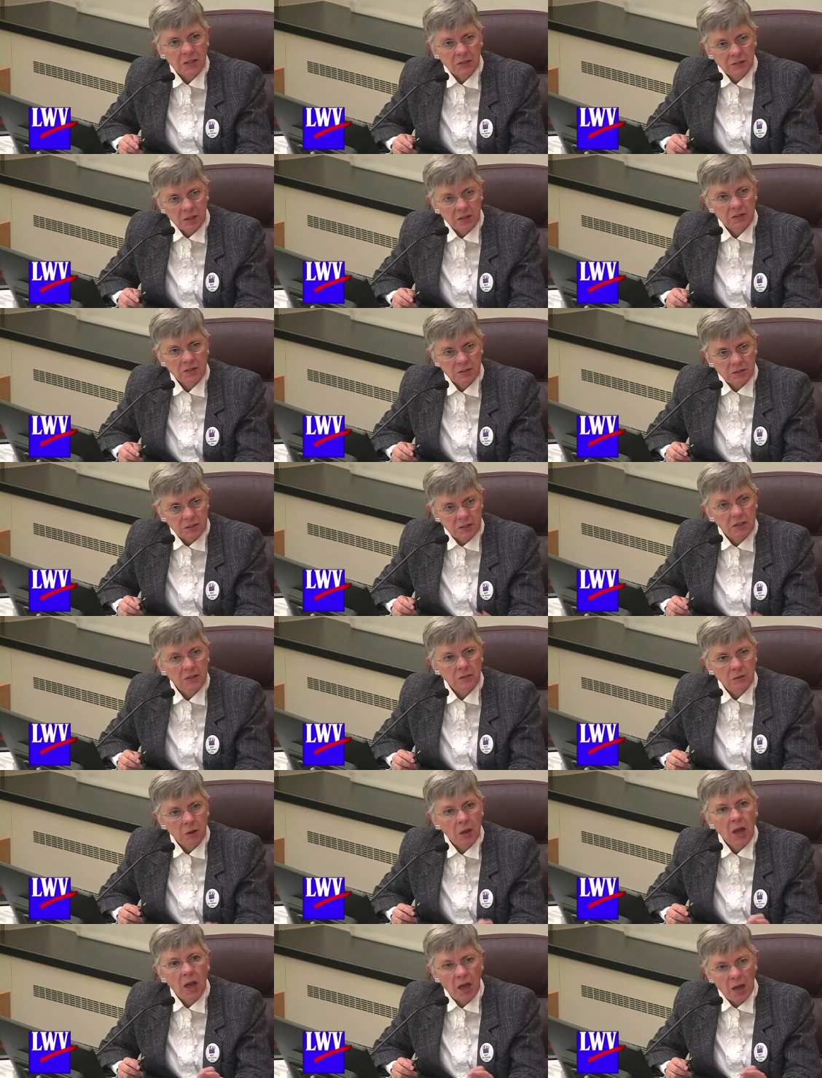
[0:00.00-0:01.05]
does
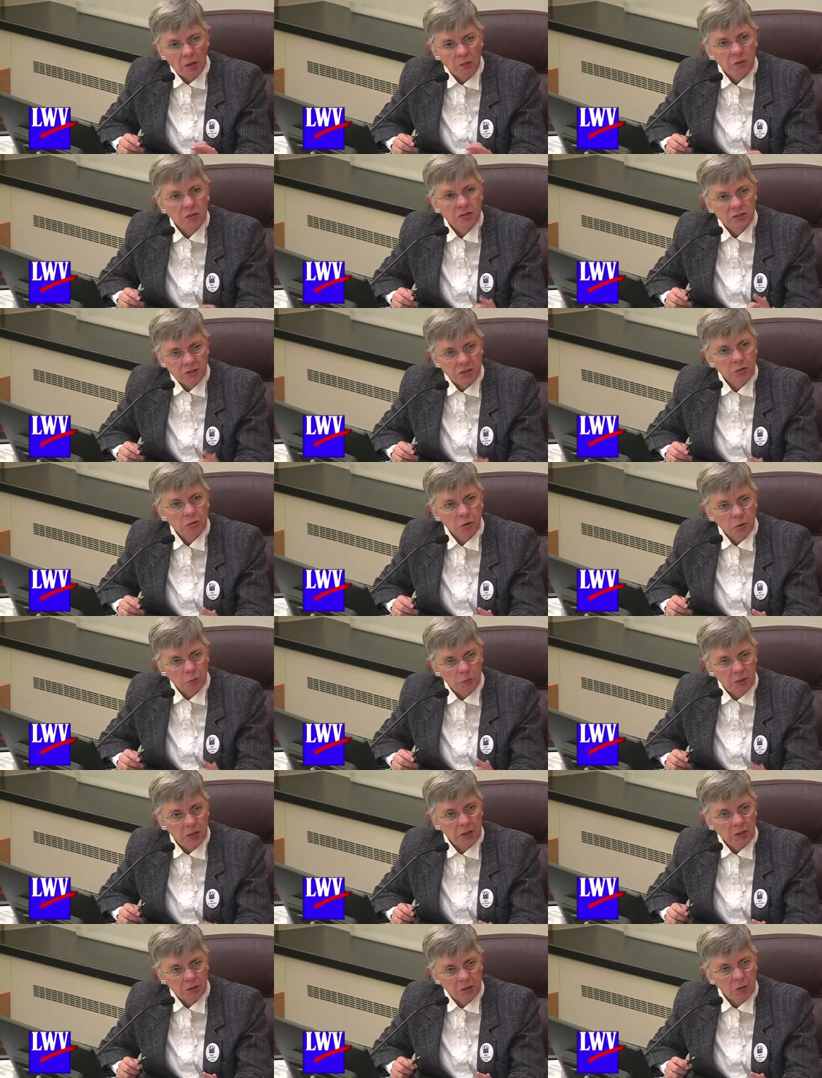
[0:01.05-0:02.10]
indeed have zero
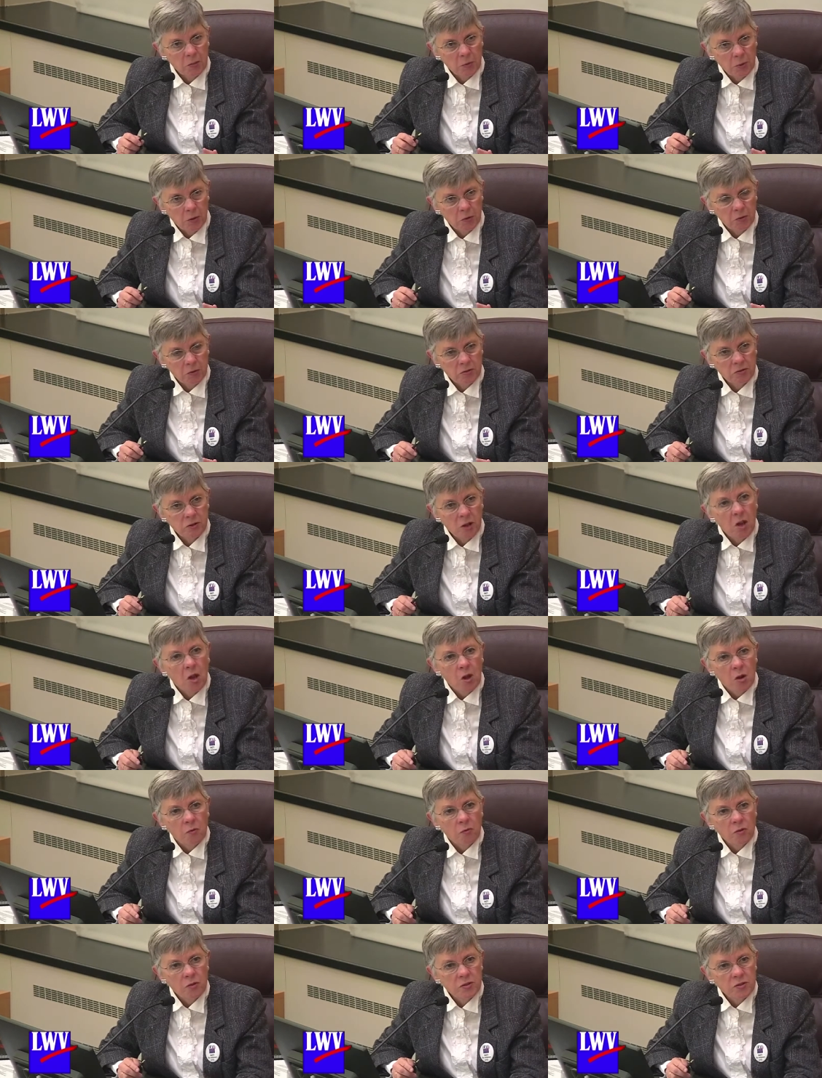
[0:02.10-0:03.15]
peanut components
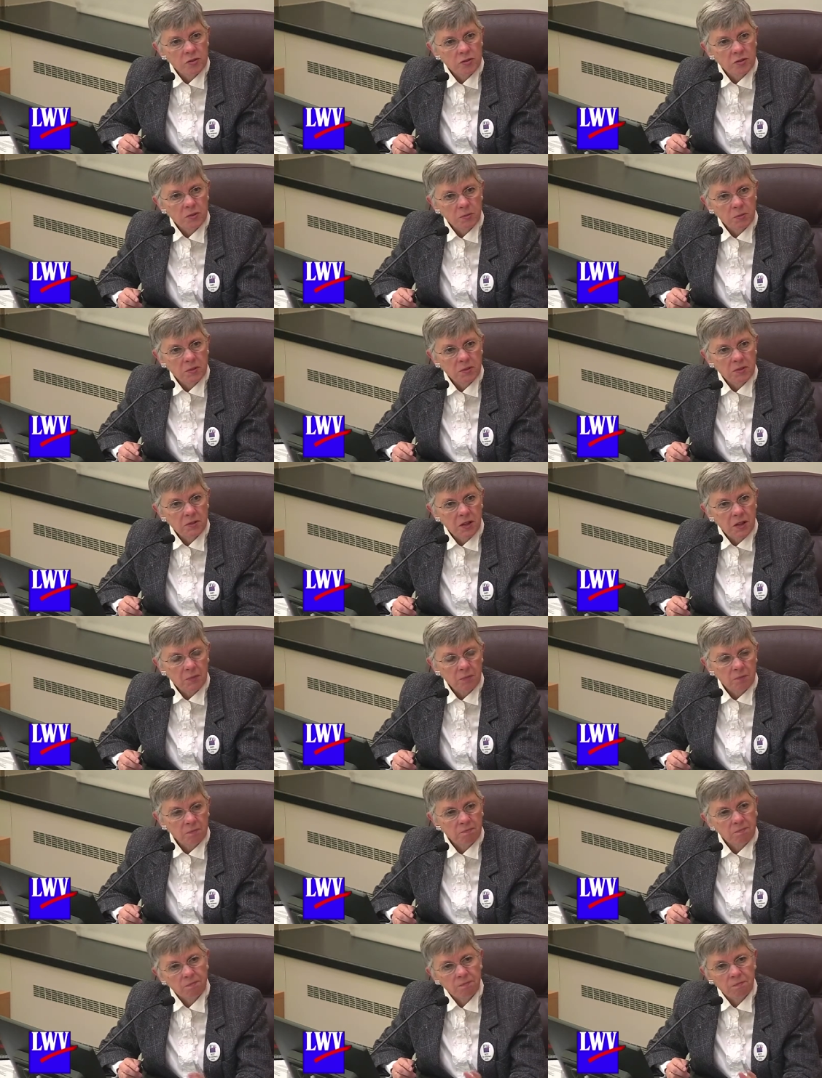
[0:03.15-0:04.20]
versus simply saying,
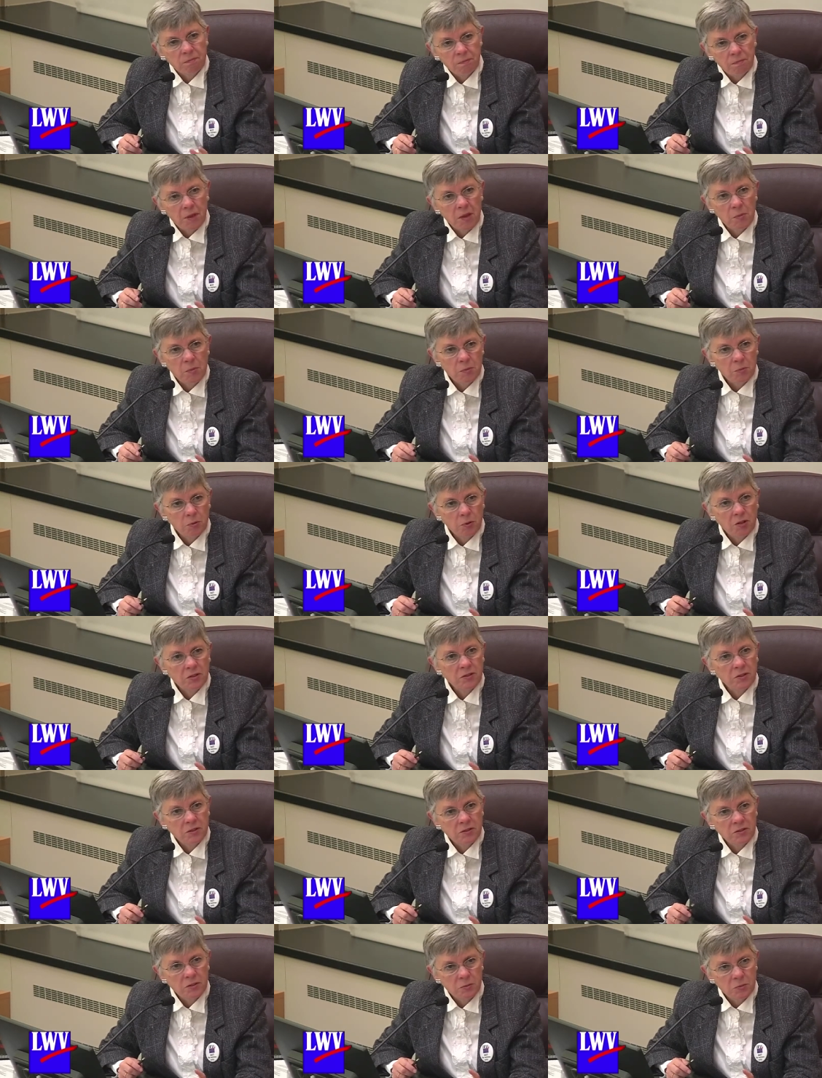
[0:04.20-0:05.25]
hmm, may have been
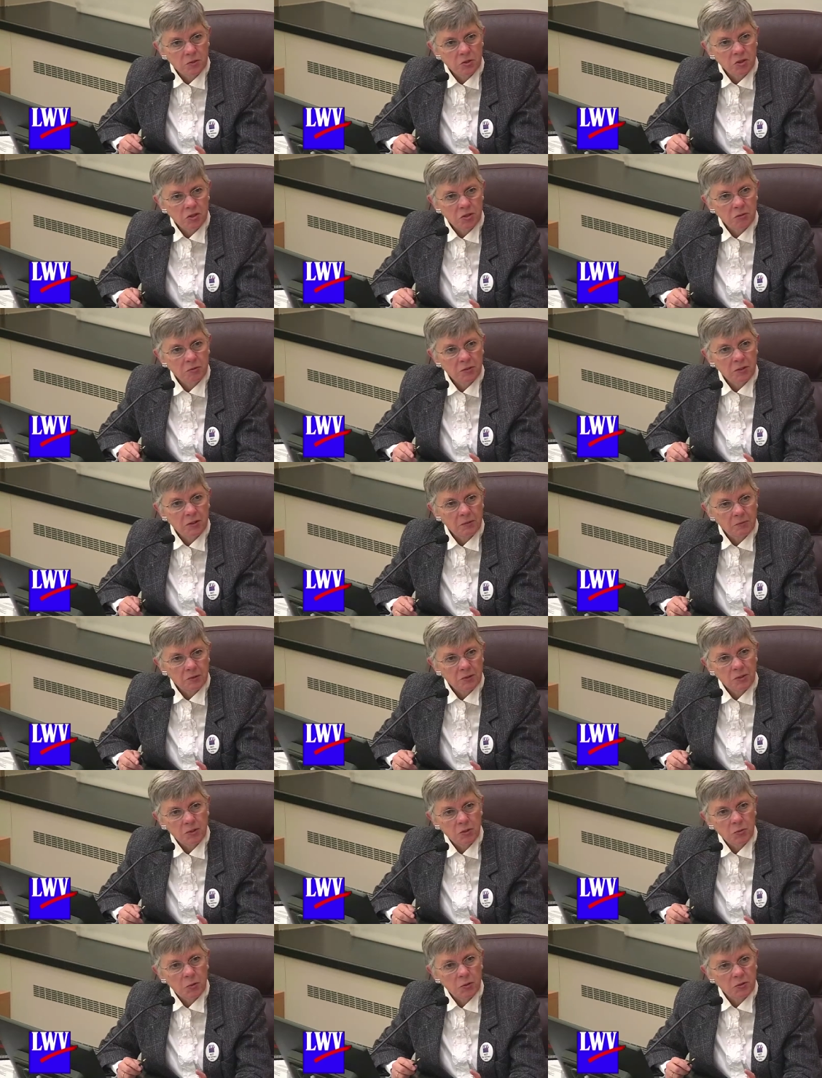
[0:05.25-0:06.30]
processed in machinery that was
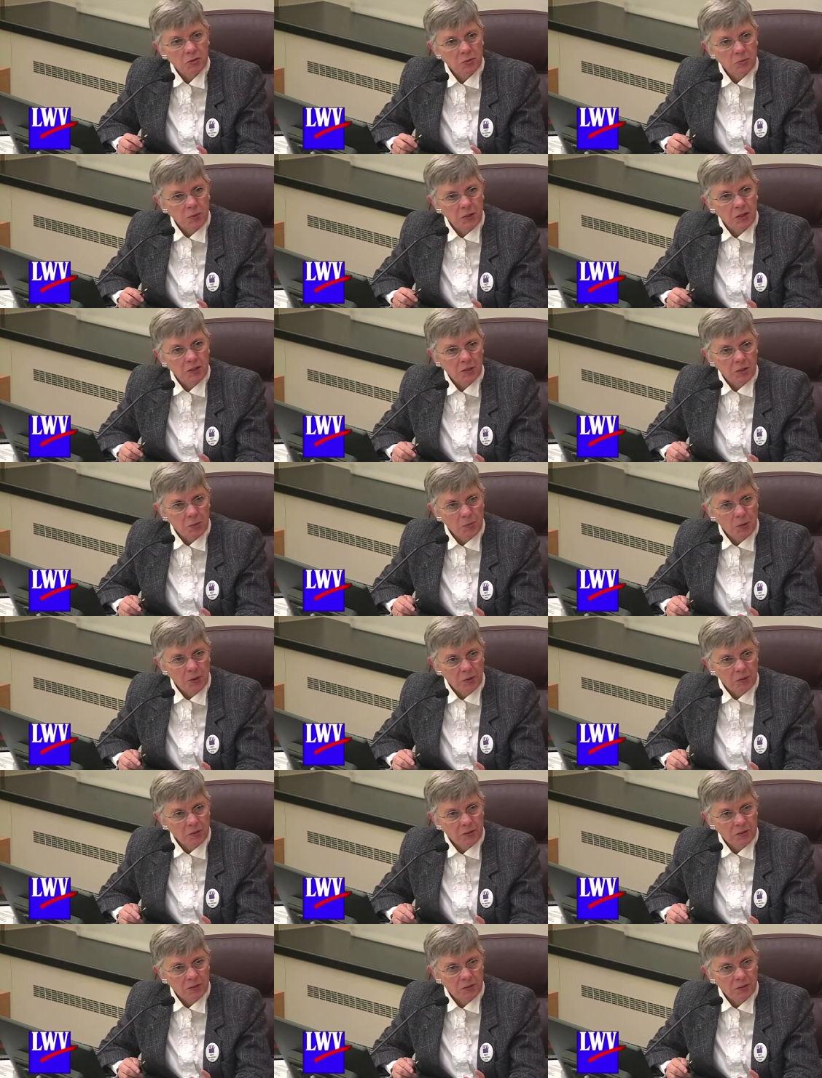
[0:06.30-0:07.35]
exposed to peanut
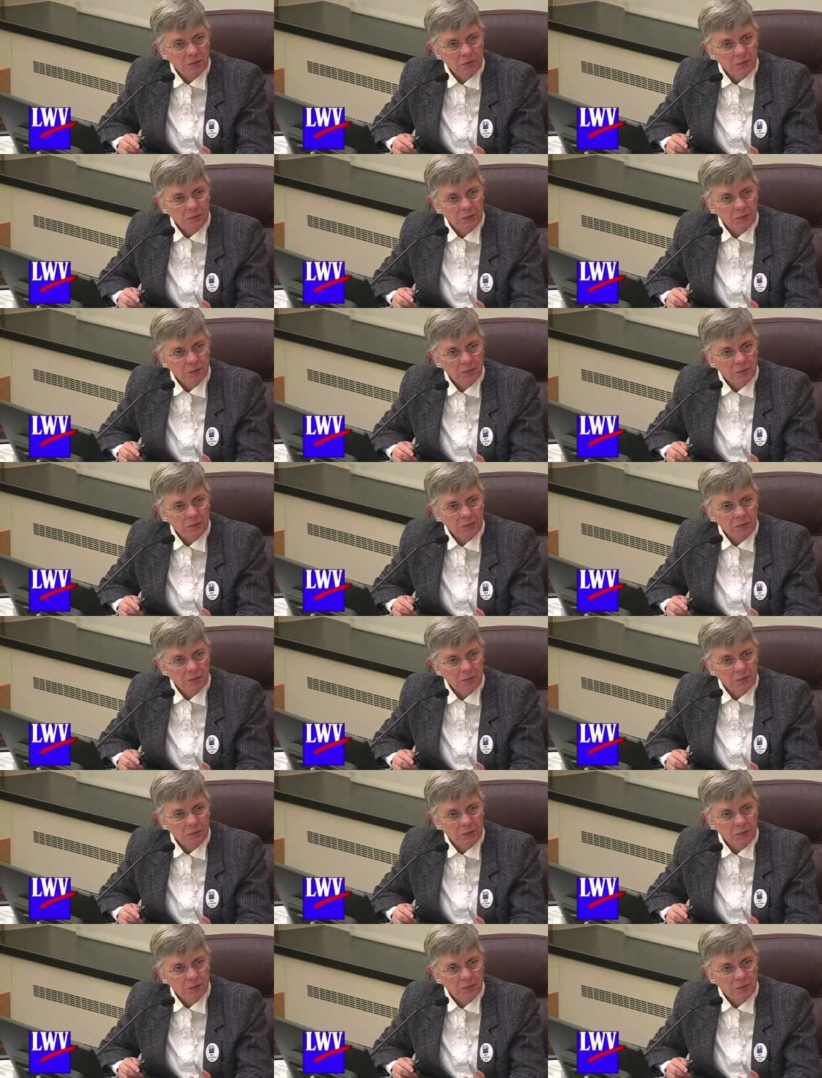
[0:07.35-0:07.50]
components.